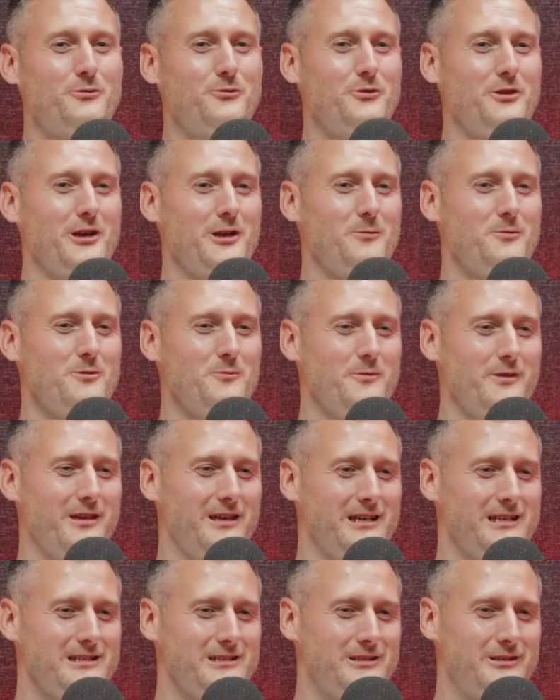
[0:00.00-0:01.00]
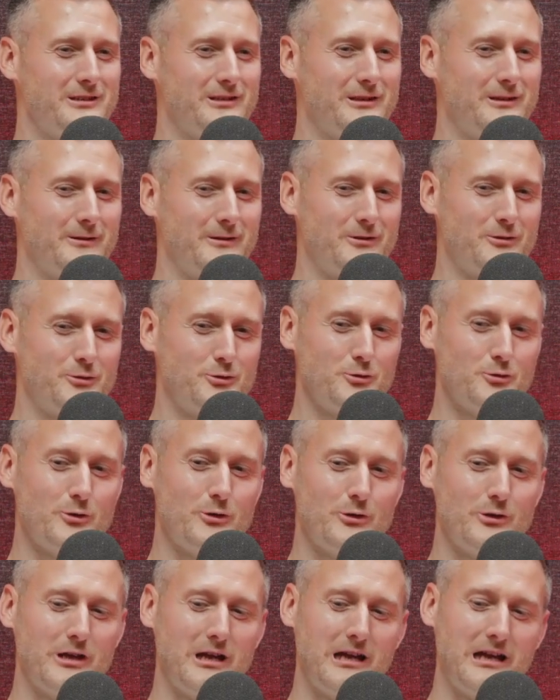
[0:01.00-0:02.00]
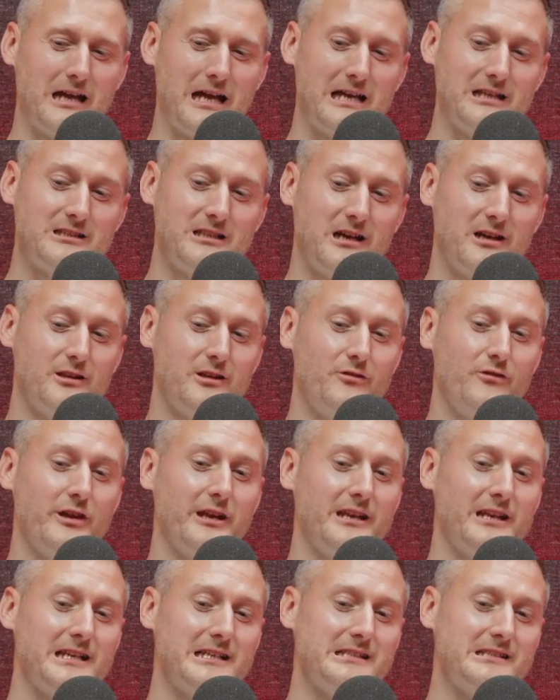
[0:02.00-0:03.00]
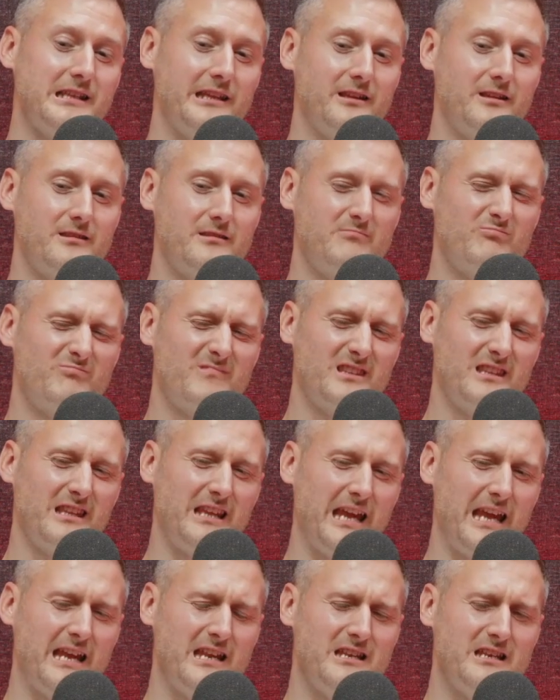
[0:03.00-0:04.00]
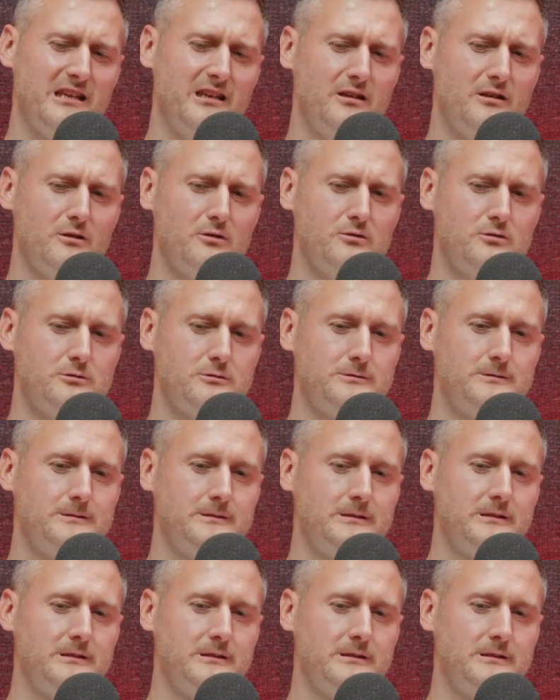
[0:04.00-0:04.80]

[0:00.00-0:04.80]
funny about me is, so I started writing this 10 years ago.